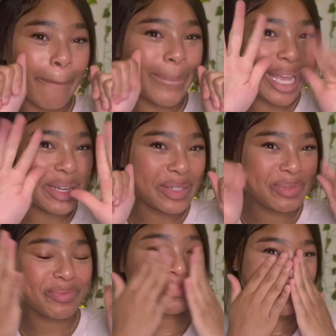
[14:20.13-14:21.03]
Bye, y'all.
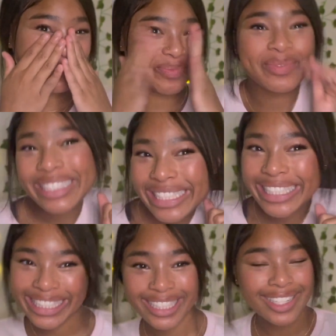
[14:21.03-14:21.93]

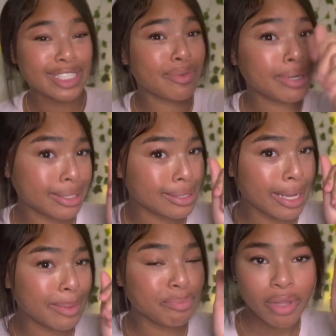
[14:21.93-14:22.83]
See you next
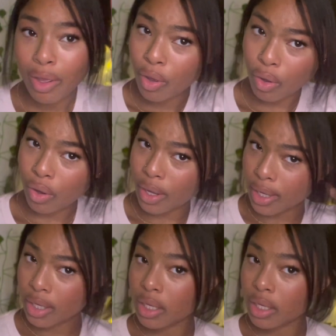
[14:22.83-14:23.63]
time on